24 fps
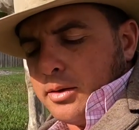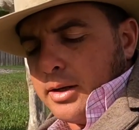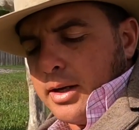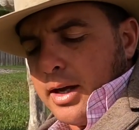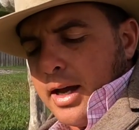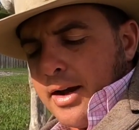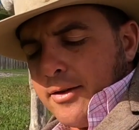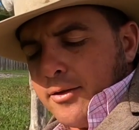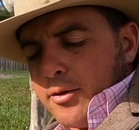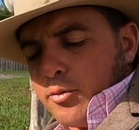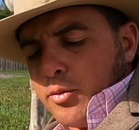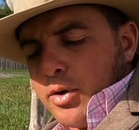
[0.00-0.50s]

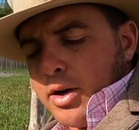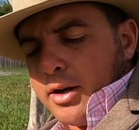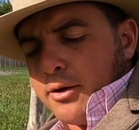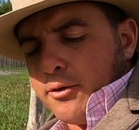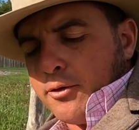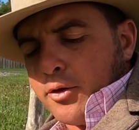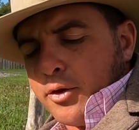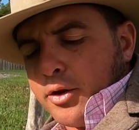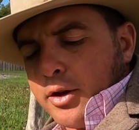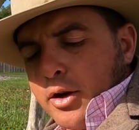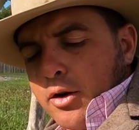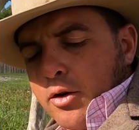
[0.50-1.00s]
have them ready
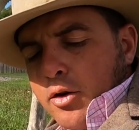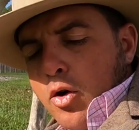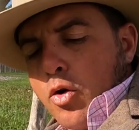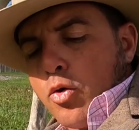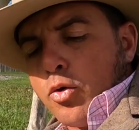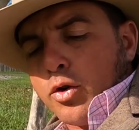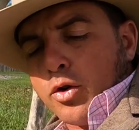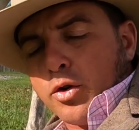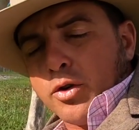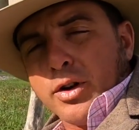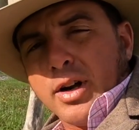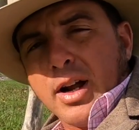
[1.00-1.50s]
for their
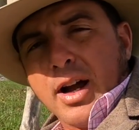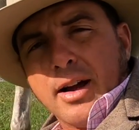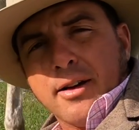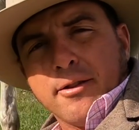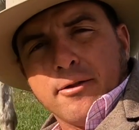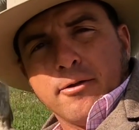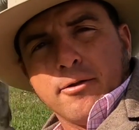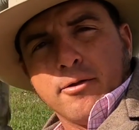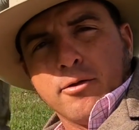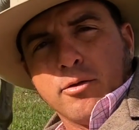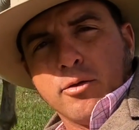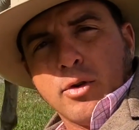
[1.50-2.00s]
owner, not
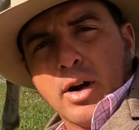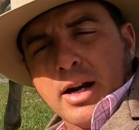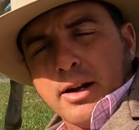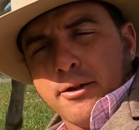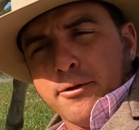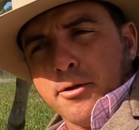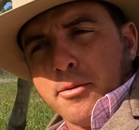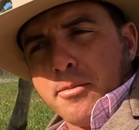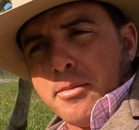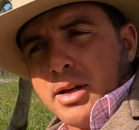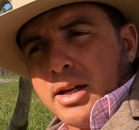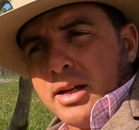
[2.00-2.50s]
ready
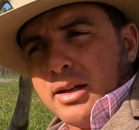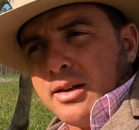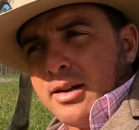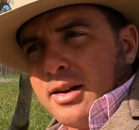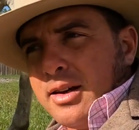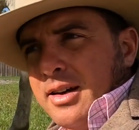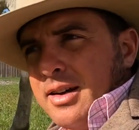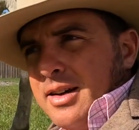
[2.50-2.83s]
for me.